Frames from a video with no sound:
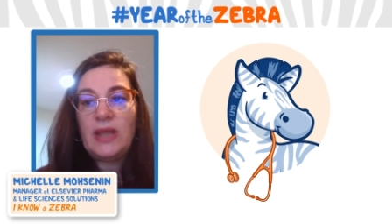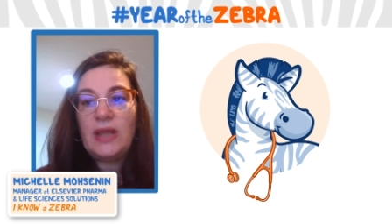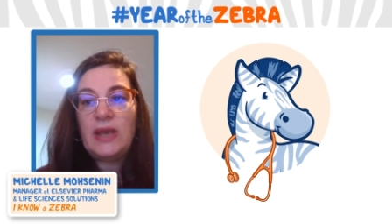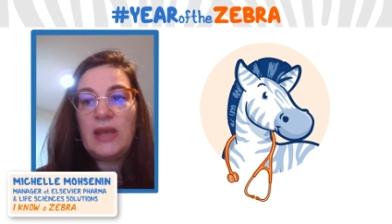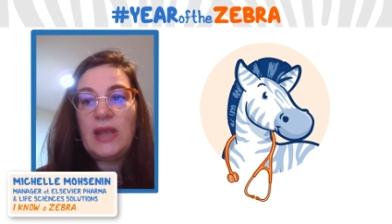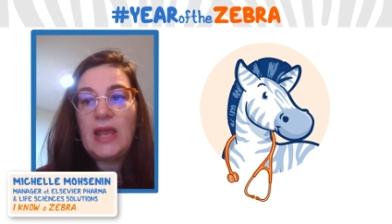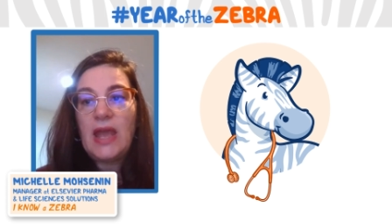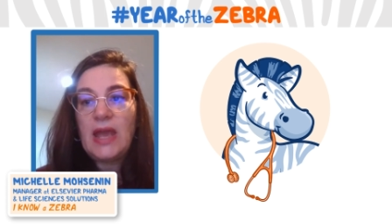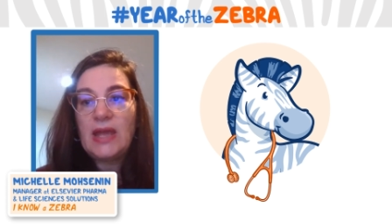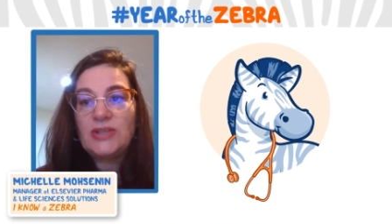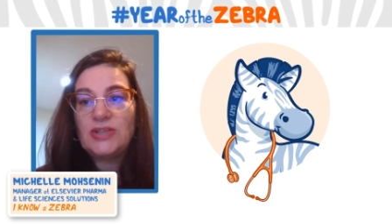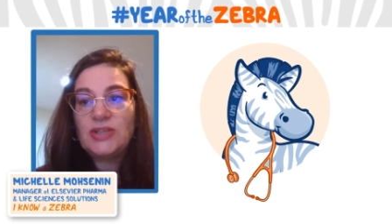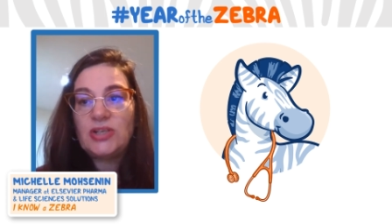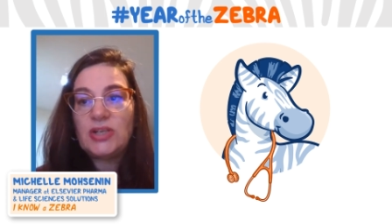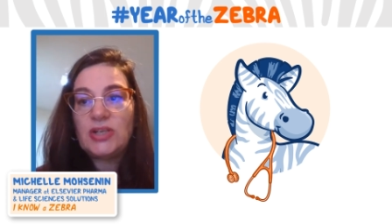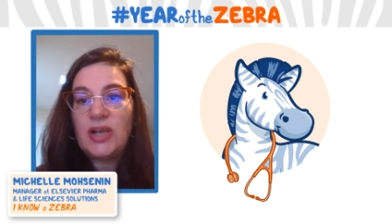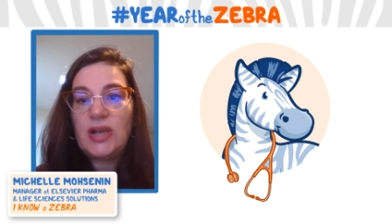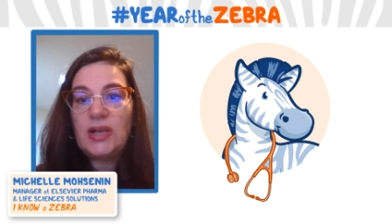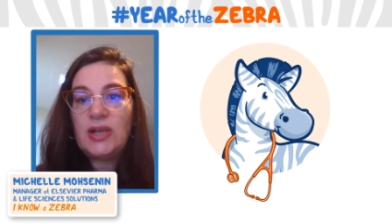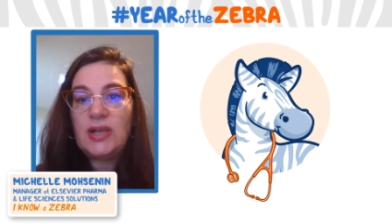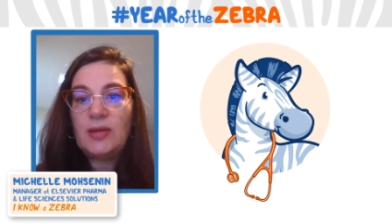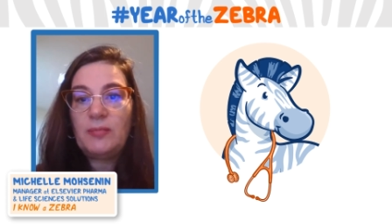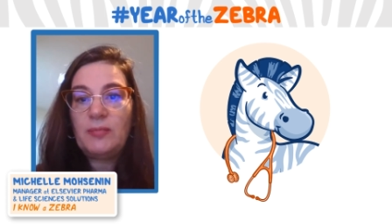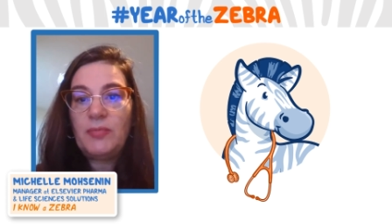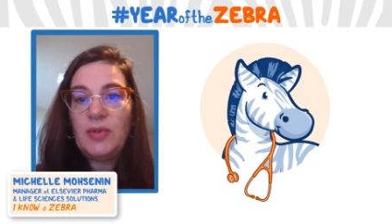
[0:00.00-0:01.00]
in
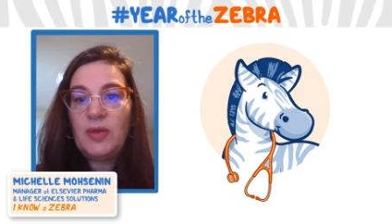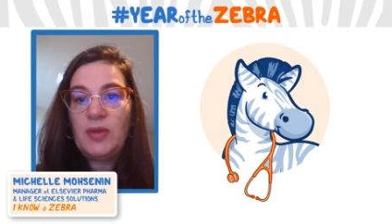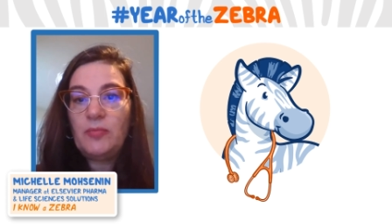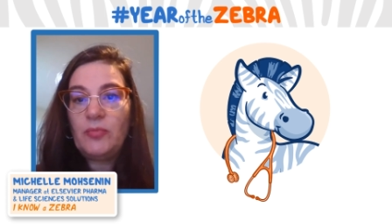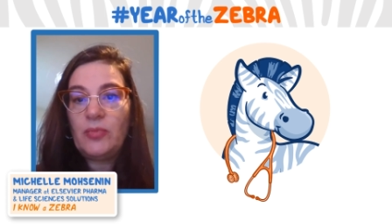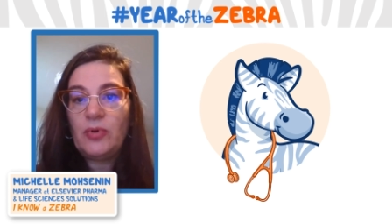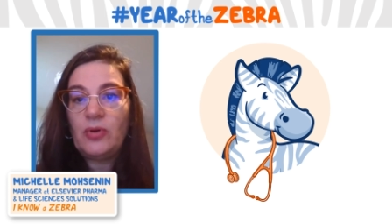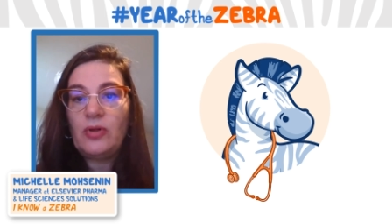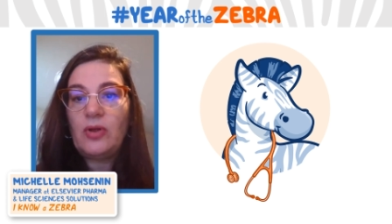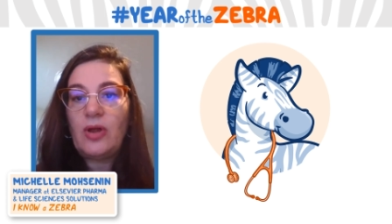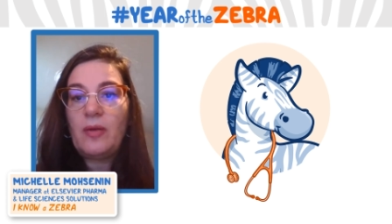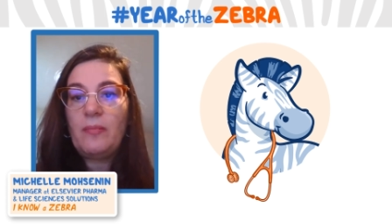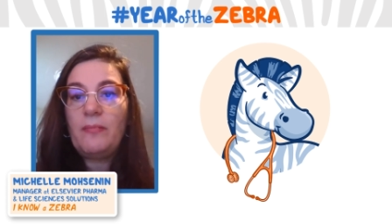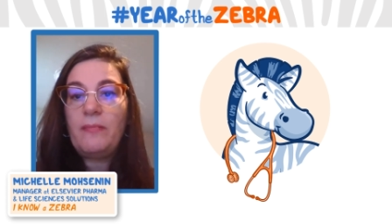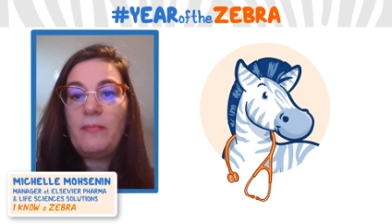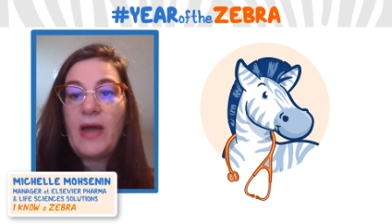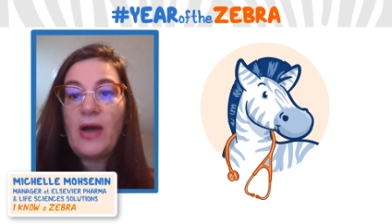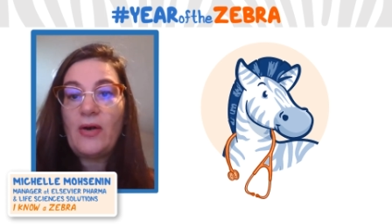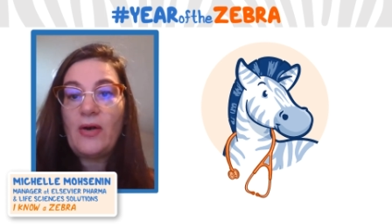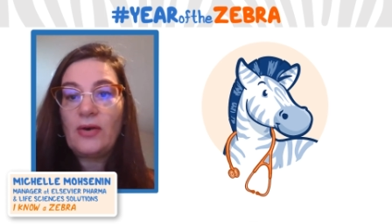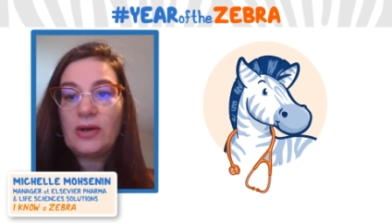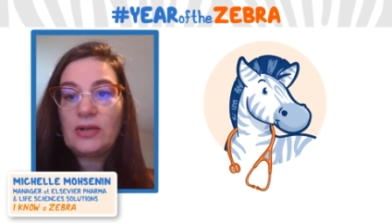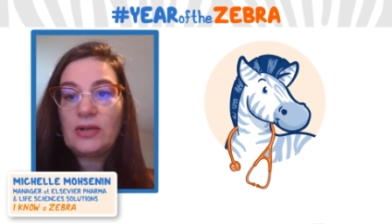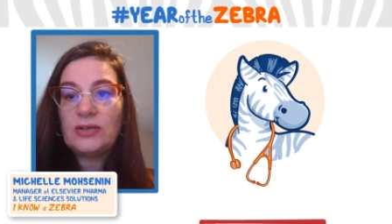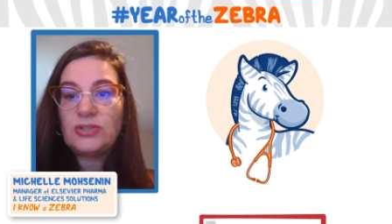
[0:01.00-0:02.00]
educating people
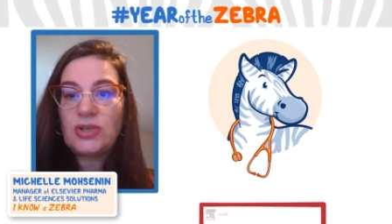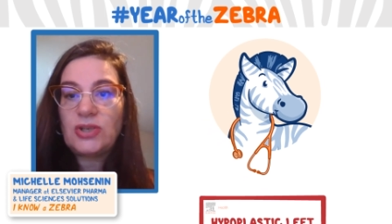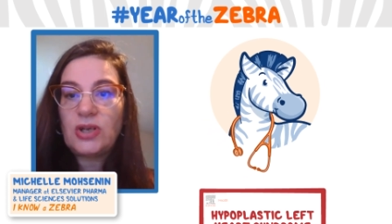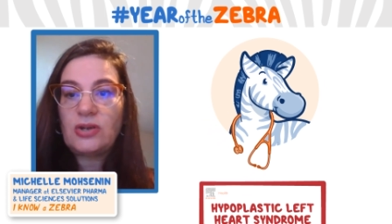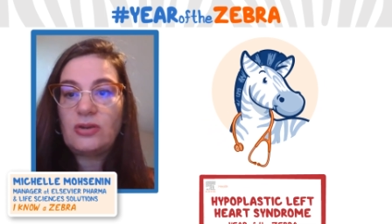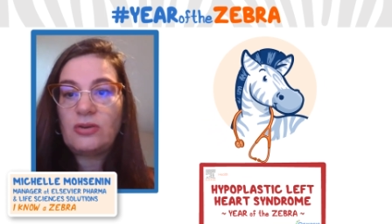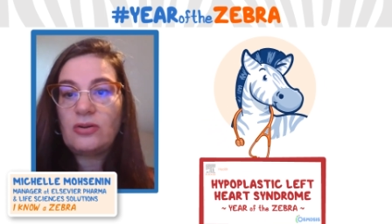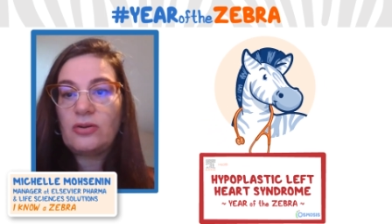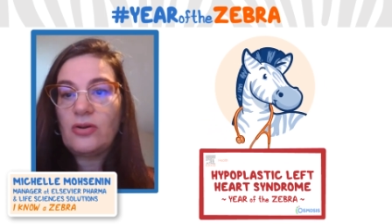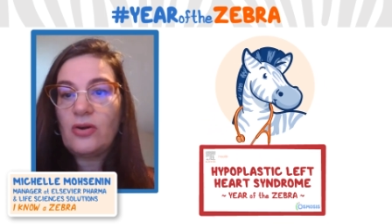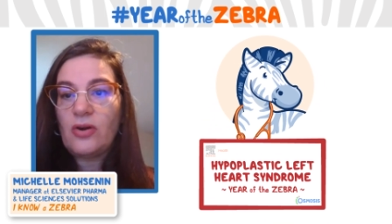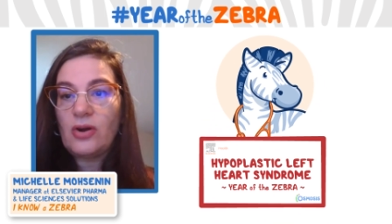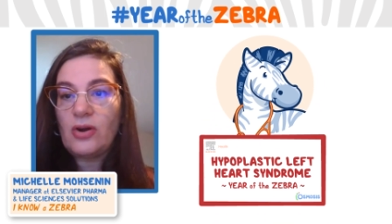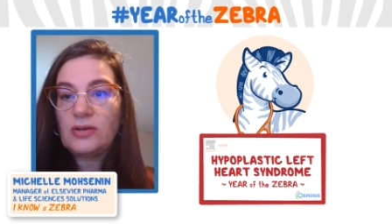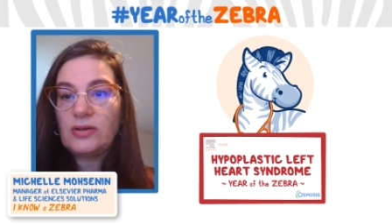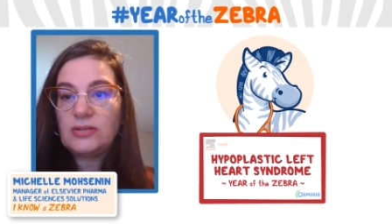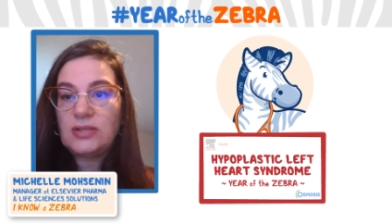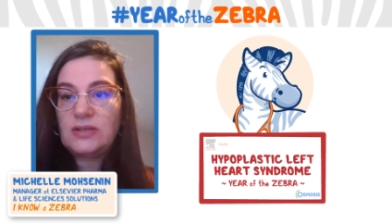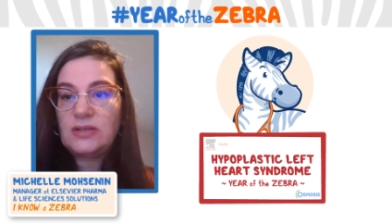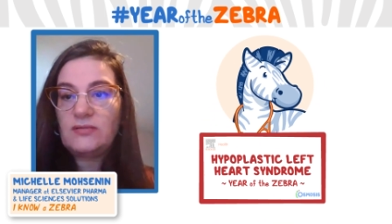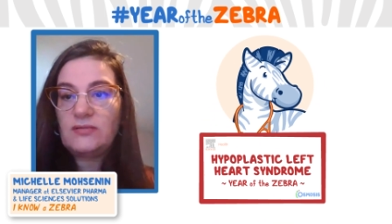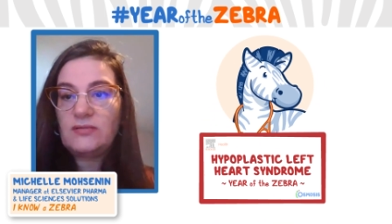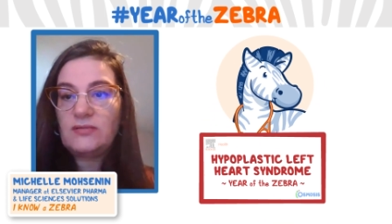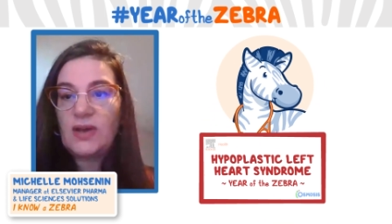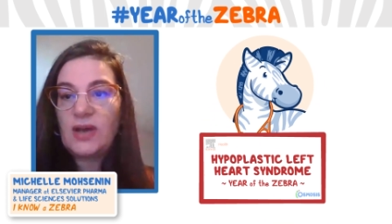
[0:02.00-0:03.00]
about congenital heart
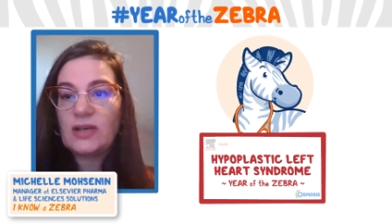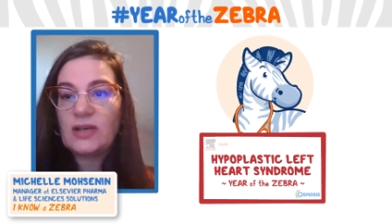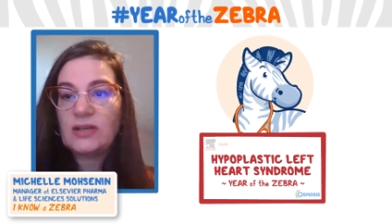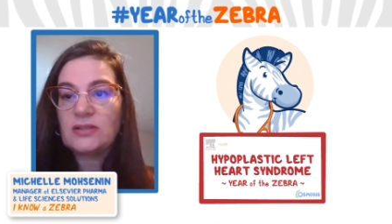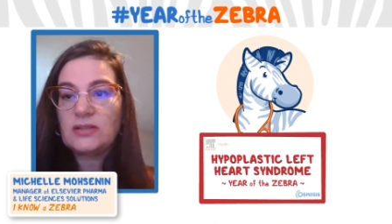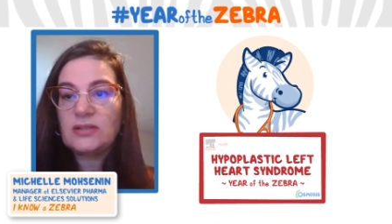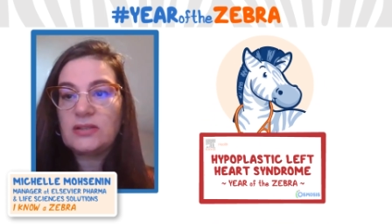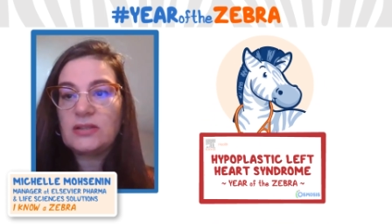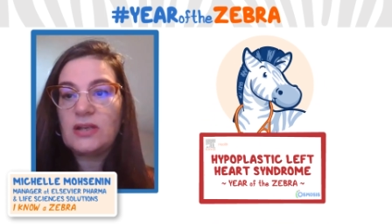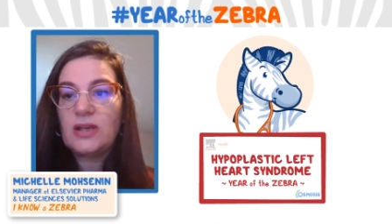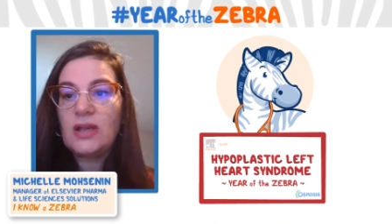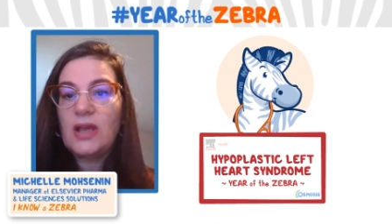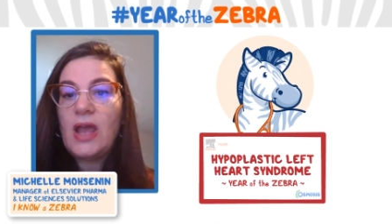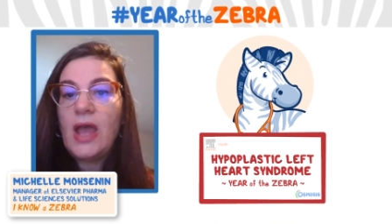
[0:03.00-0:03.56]
defects